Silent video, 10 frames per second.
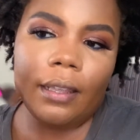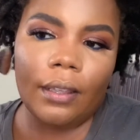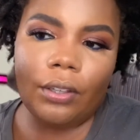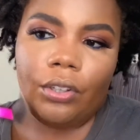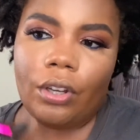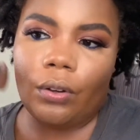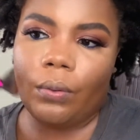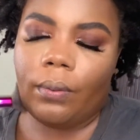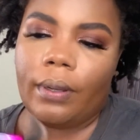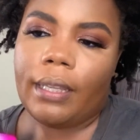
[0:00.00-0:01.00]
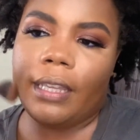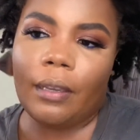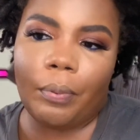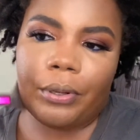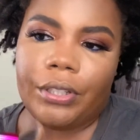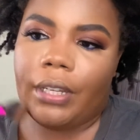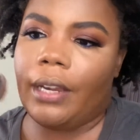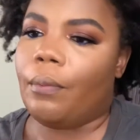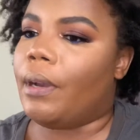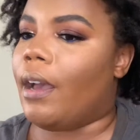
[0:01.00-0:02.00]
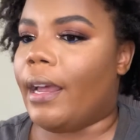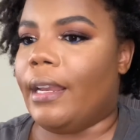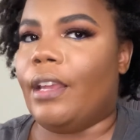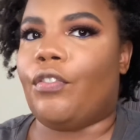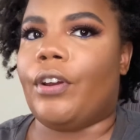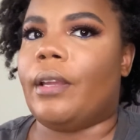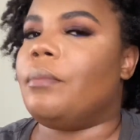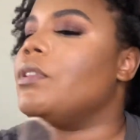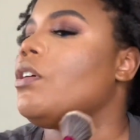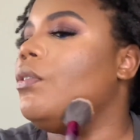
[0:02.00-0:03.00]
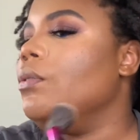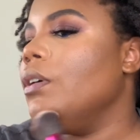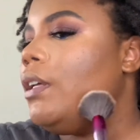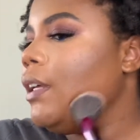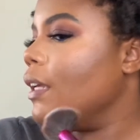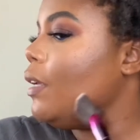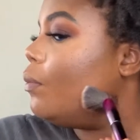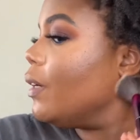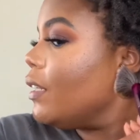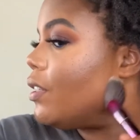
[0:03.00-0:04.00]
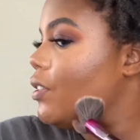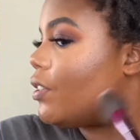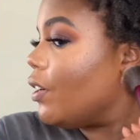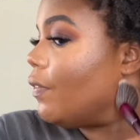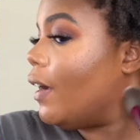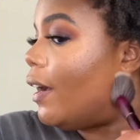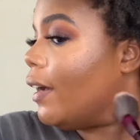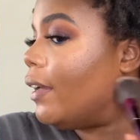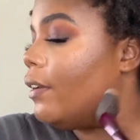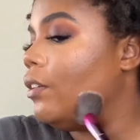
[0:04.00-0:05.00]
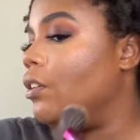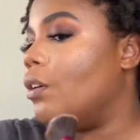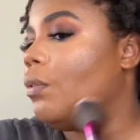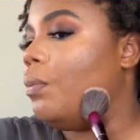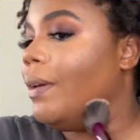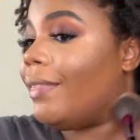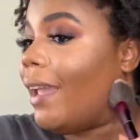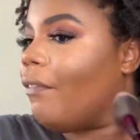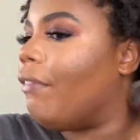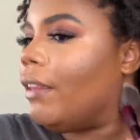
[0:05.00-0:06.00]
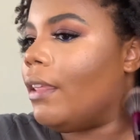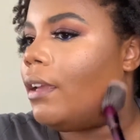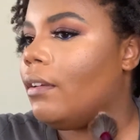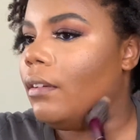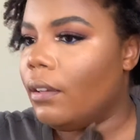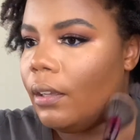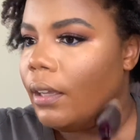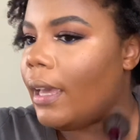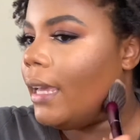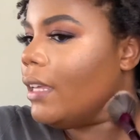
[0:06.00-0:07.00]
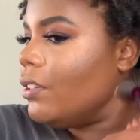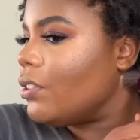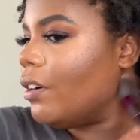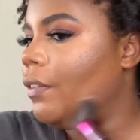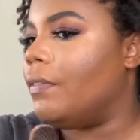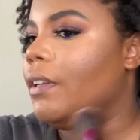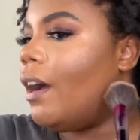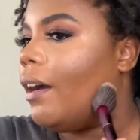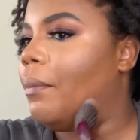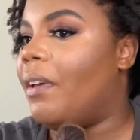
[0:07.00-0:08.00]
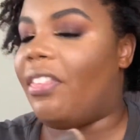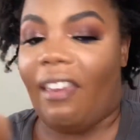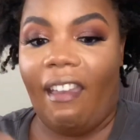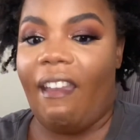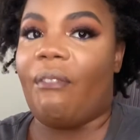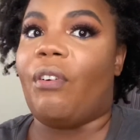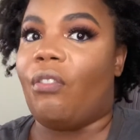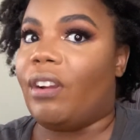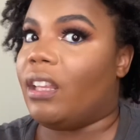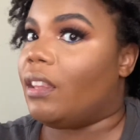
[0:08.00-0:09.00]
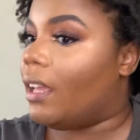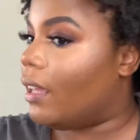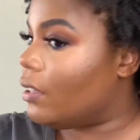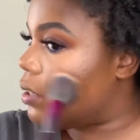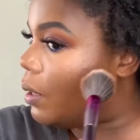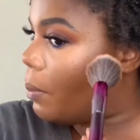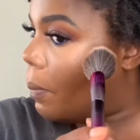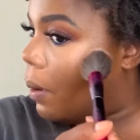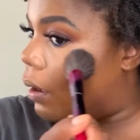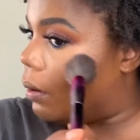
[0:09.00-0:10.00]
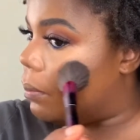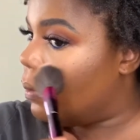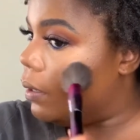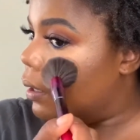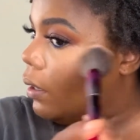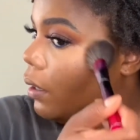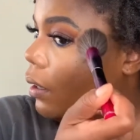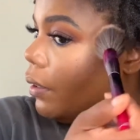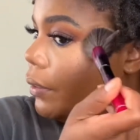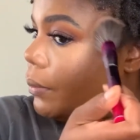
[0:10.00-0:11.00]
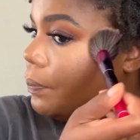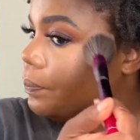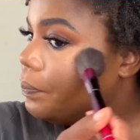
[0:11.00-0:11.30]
you know, he appreciated what God did for him, so he wanted to serve God, you know, with everything. And he served God with everything. And so did my mom.